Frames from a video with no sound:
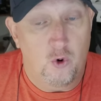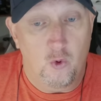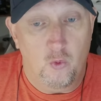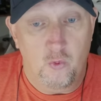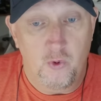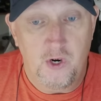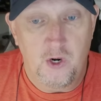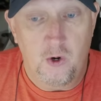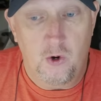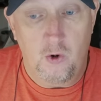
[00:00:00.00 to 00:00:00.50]

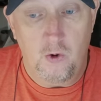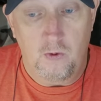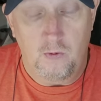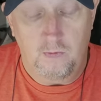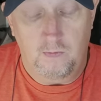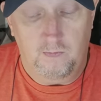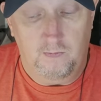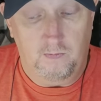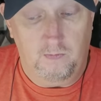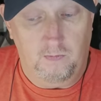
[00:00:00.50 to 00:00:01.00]
real
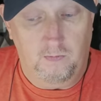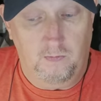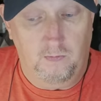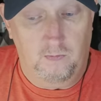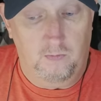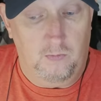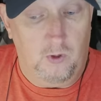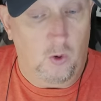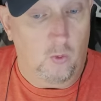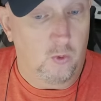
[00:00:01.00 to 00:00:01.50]

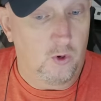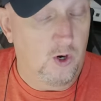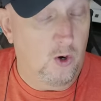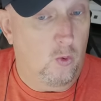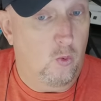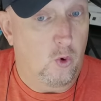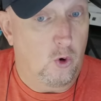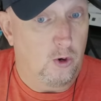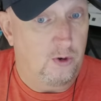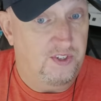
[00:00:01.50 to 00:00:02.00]

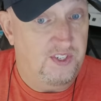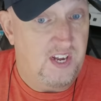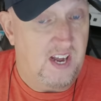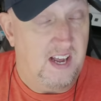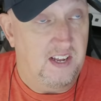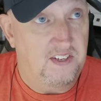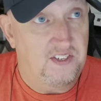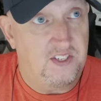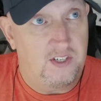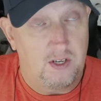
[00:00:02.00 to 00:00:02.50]
world
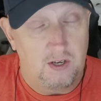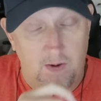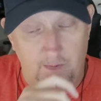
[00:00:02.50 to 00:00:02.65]
test